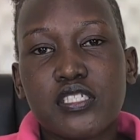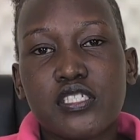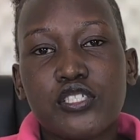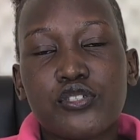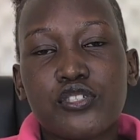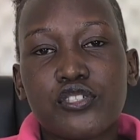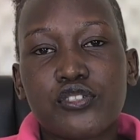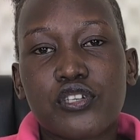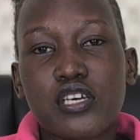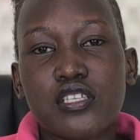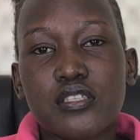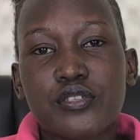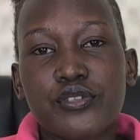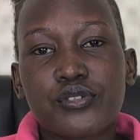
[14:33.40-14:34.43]
during
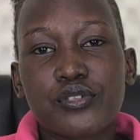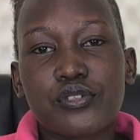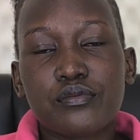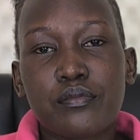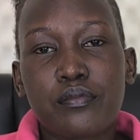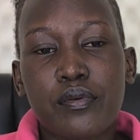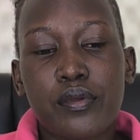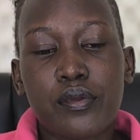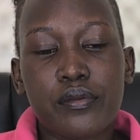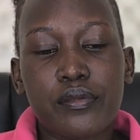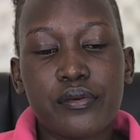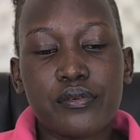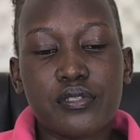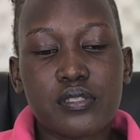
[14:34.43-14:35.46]
transition
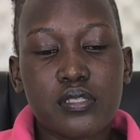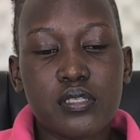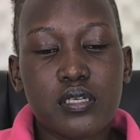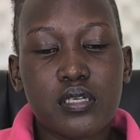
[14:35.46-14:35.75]
periods.